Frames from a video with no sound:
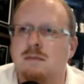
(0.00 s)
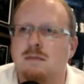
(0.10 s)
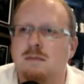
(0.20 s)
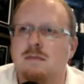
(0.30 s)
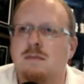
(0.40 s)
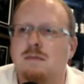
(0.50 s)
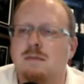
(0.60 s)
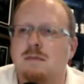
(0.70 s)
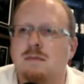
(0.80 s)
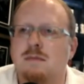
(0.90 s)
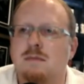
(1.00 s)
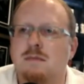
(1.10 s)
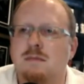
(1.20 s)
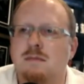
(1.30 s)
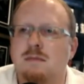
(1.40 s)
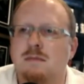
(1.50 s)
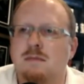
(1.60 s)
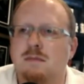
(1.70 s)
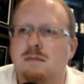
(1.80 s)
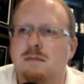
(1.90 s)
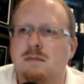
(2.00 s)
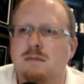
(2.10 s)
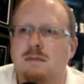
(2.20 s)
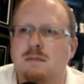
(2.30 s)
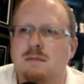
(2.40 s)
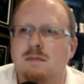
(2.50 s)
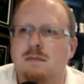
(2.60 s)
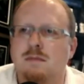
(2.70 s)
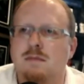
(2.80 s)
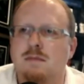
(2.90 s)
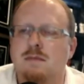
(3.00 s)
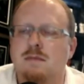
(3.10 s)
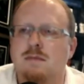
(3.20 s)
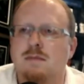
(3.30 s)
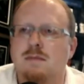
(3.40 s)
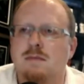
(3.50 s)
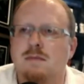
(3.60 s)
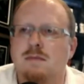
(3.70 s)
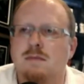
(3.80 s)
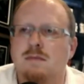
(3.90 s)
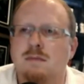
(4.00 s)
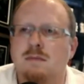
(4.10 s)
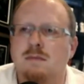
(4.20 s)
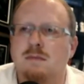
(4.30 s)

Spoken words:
This person isn't speaking.